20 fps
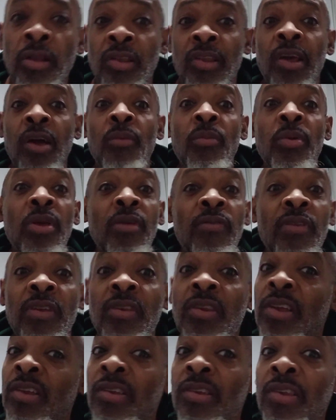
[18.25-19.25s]
Tell me if this
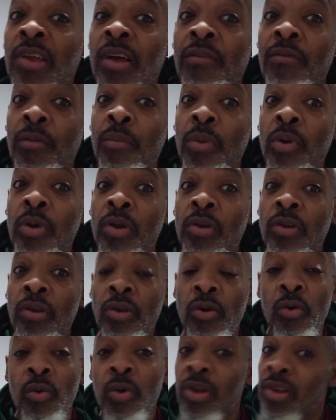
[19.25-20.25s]
doesn't sound familiar to
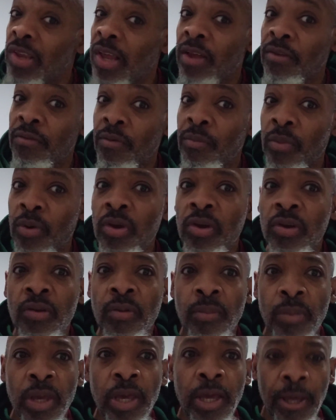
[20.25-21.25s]
you. It sounds familiar to
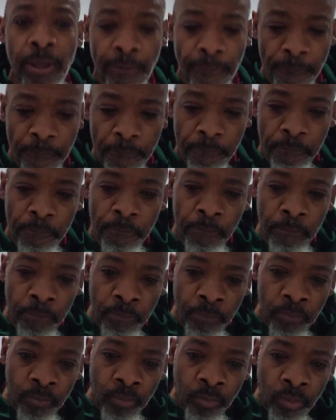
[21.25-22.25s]
me.
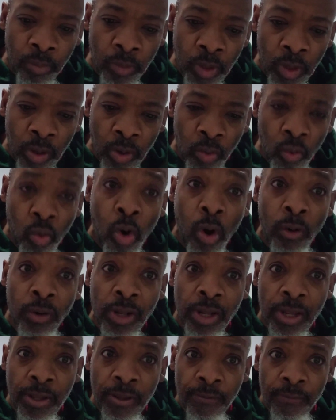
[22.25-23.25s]

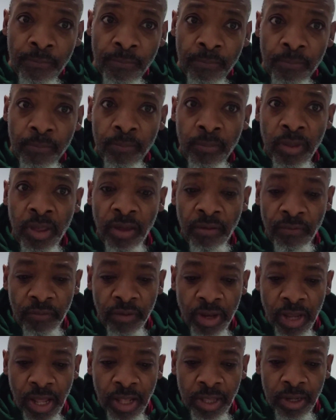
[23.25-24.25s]
Quarreling,
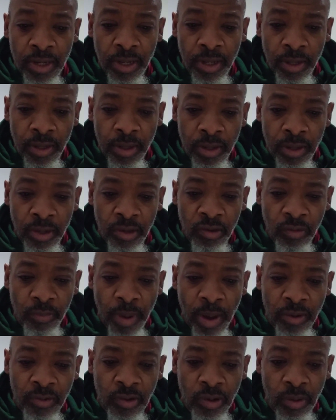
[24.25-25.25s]
infidelity,
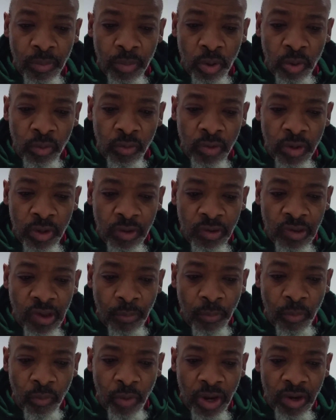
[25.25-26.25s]
spousal abuse,
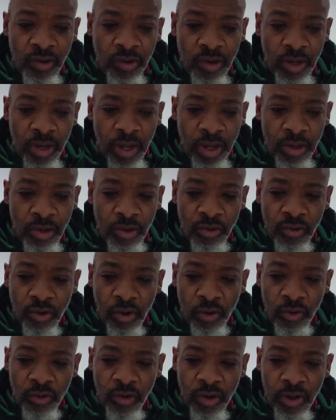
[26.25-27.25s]
separation, and
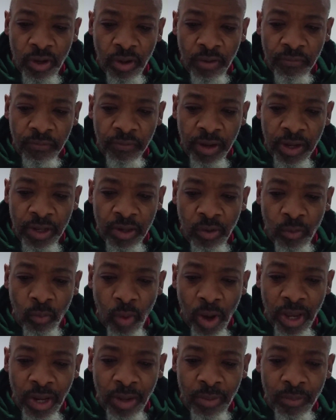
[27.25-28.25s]
desertion afflicted
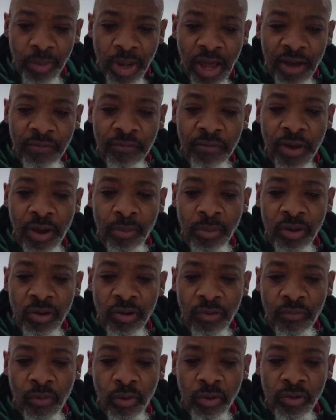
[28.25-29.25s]
white and black families
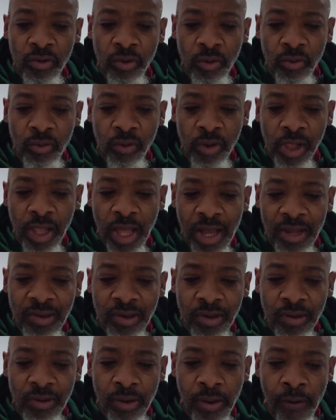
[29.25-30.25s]
of all social
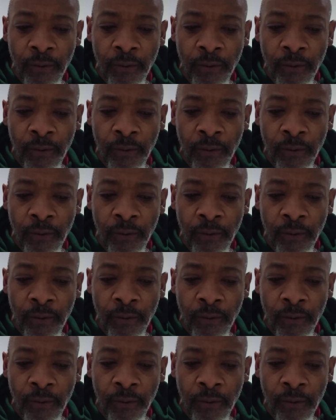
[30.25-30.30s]
classes.